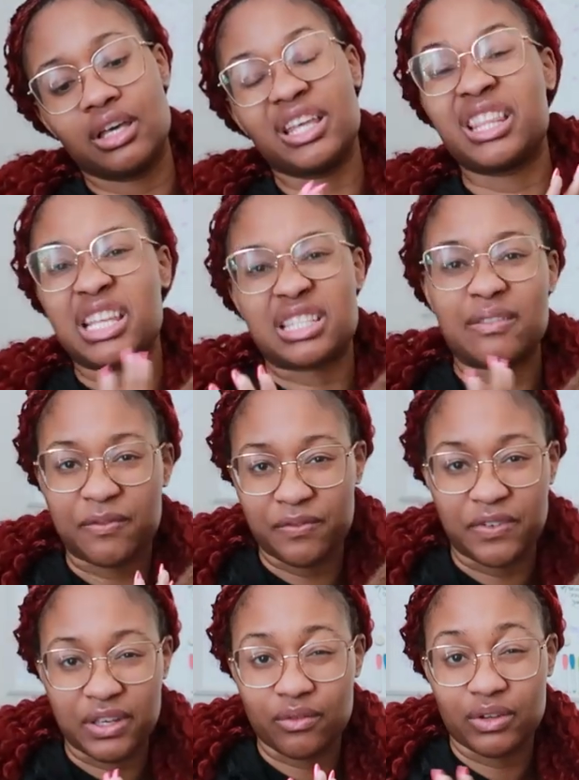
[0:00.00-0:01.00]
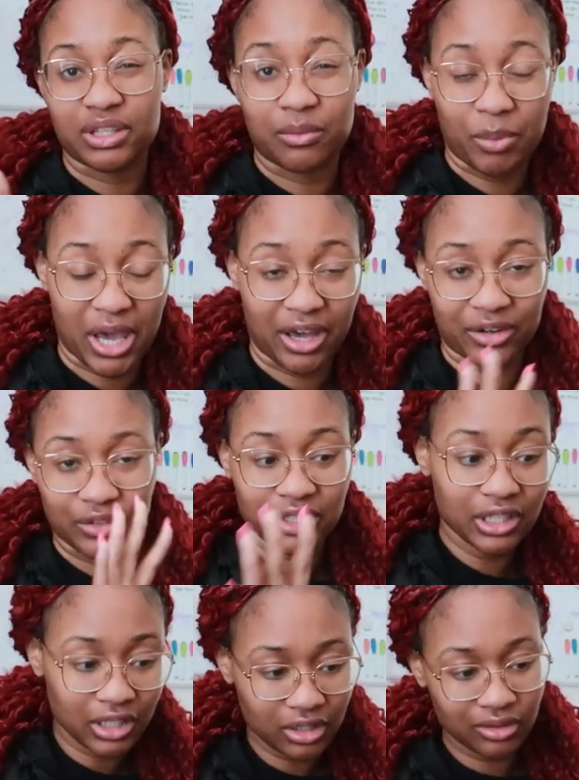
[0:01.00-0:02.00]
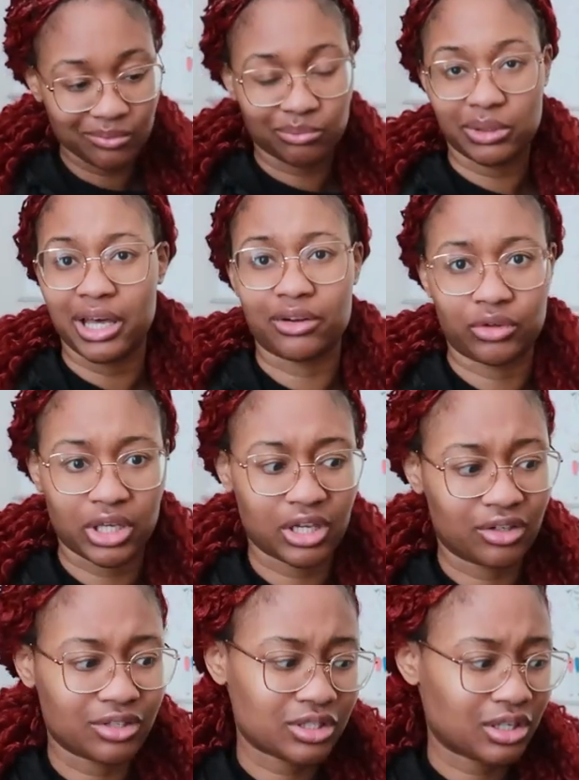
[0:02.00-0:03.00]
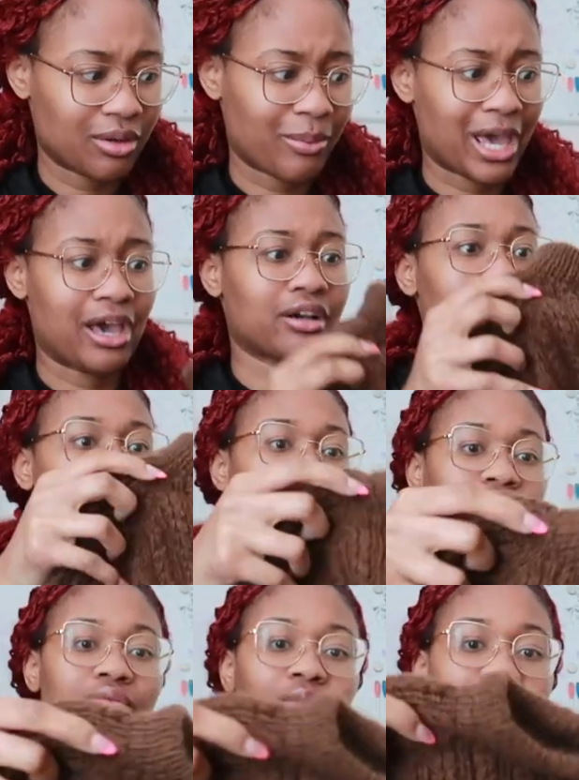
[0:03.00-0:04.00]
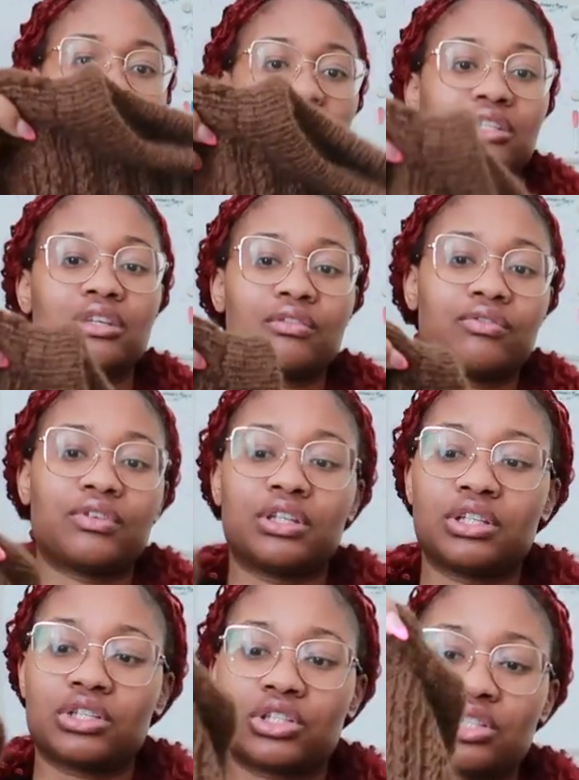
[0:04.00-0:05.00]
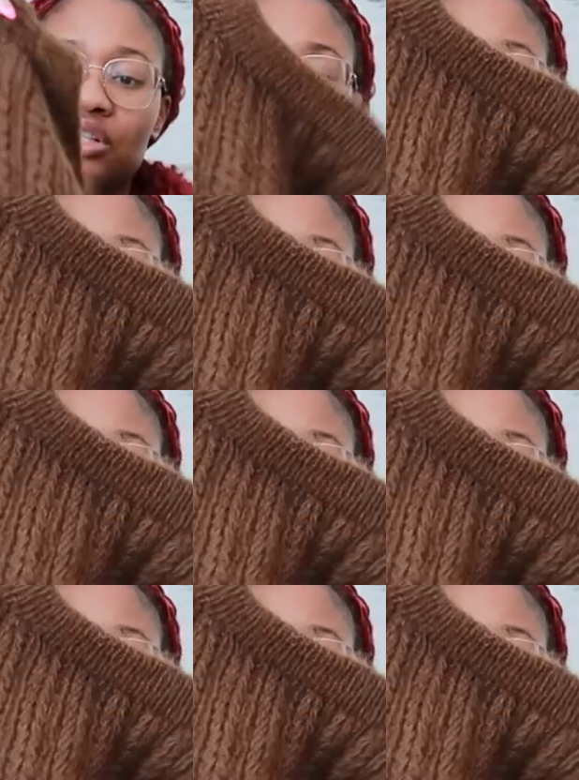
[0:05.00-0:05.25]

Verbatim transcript: it doesn't fit with the patterning, but I don't care. It's in the back. But I did finish